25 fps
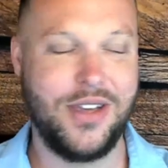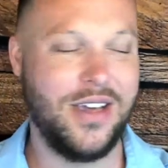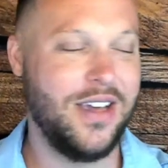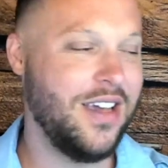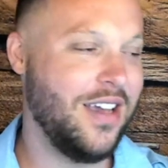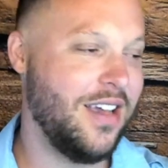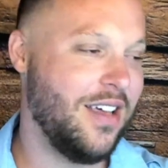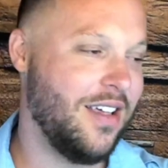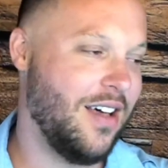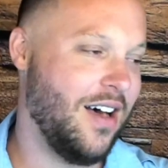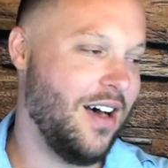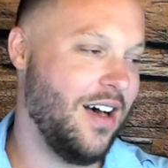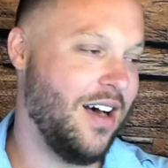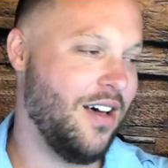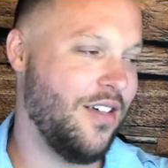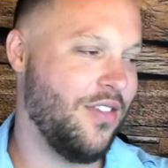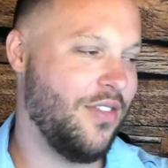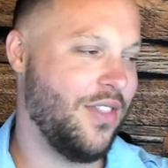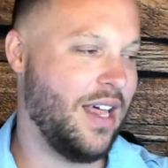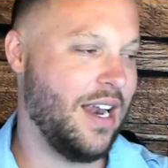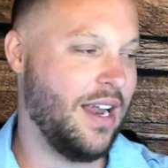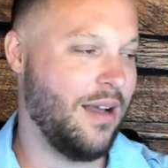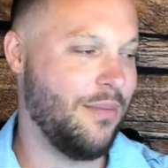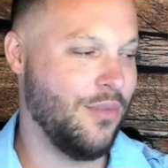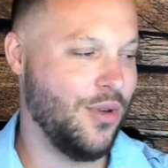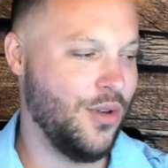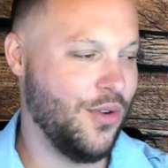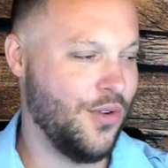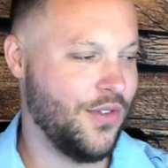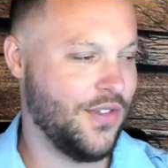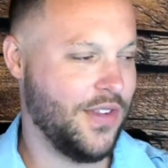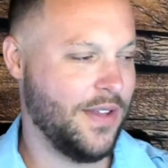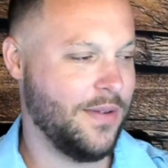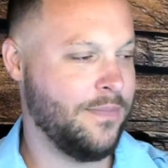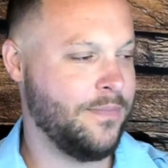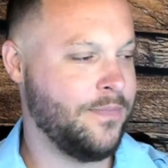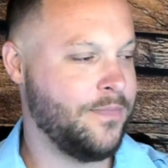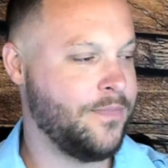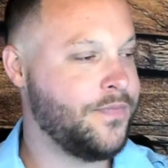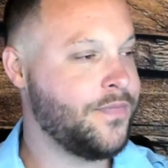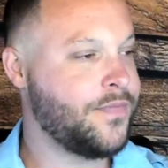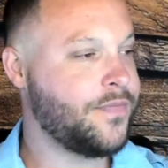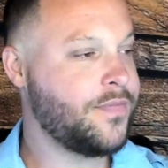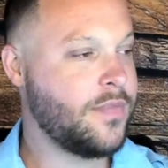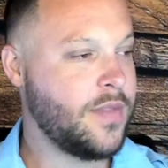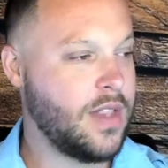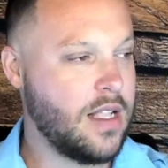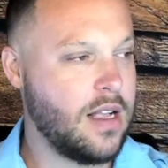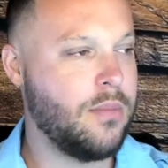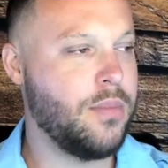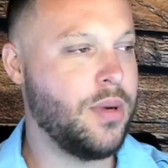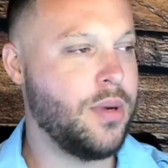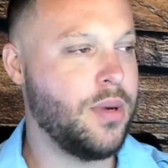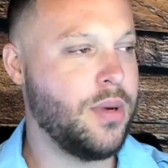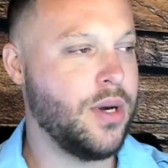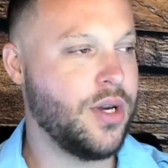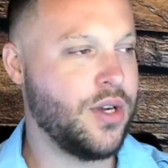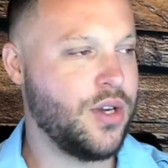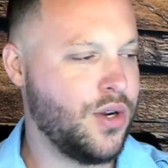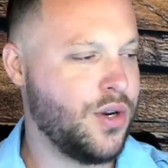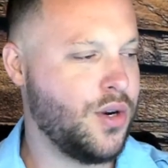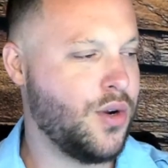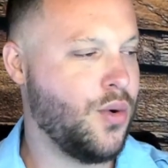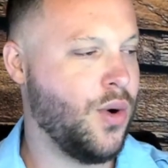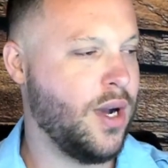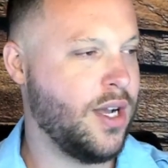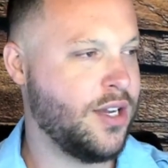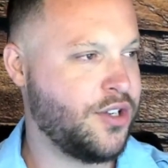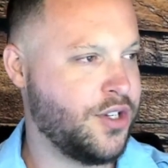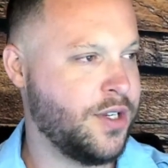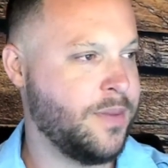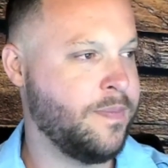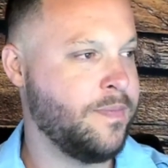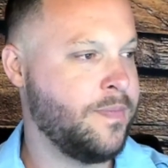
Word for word: uh, that I'm using. But good question.